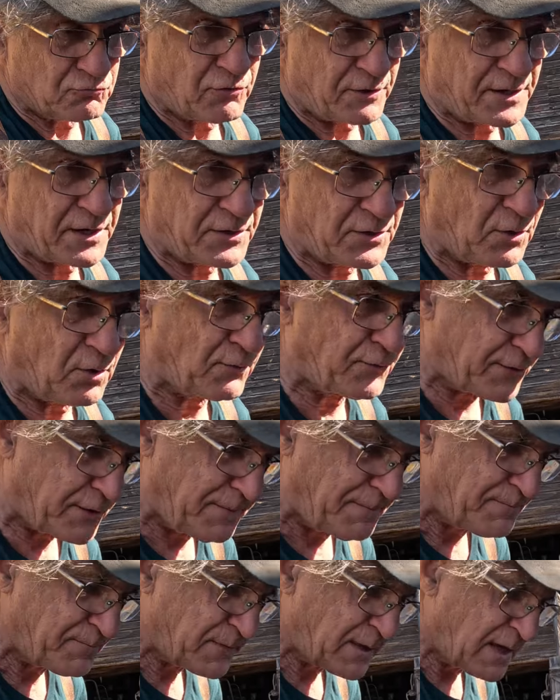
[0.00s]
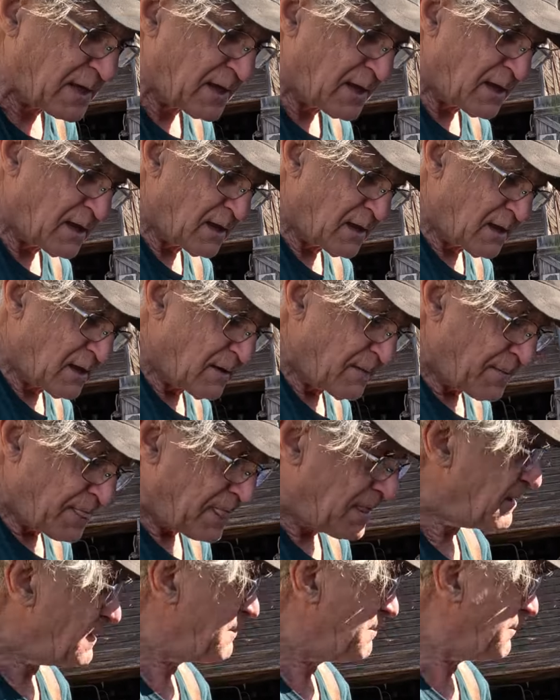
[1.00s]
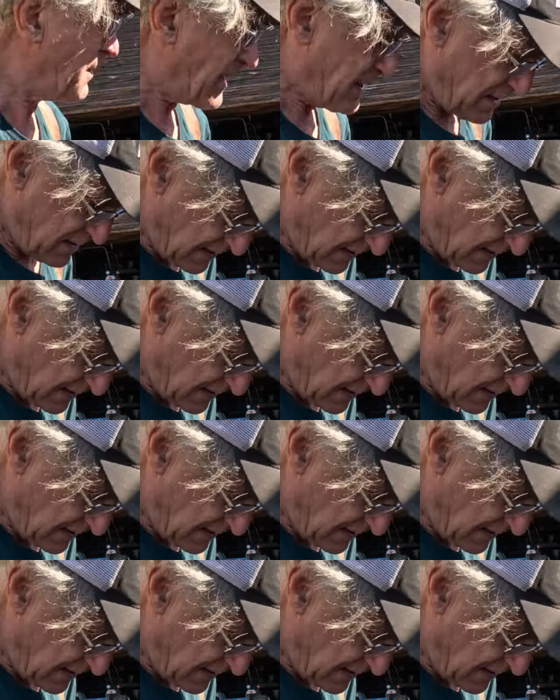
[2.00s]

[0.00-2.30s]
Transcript: run it over. But